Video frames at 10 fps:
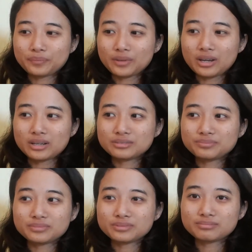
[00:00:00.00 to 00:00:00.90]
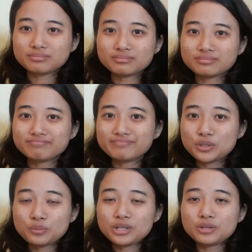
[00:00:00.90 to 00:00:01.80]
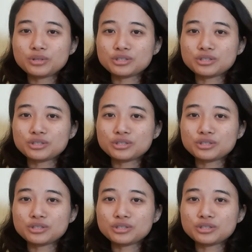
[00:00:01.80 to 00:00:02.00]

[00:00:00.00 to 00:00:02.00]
yeah, it will